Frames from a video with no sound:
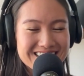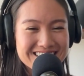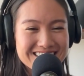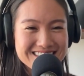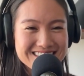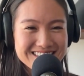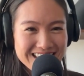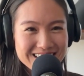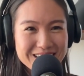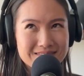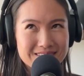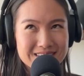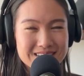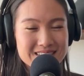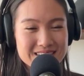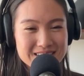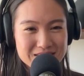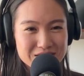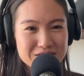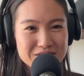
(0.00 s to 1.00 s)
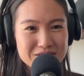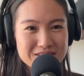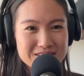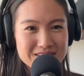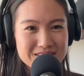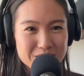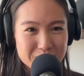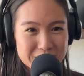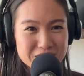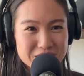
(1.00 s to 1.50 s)
Isn't that like the
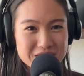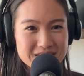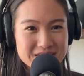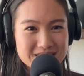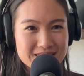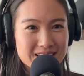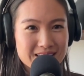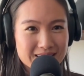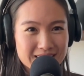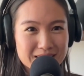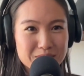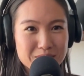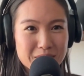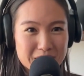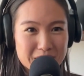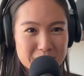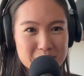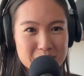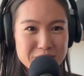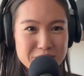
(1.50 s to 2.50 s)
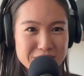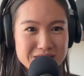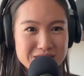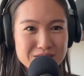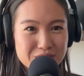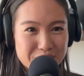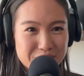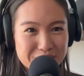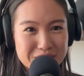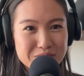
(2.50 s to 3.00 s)
sisters are witches and they like make potions for their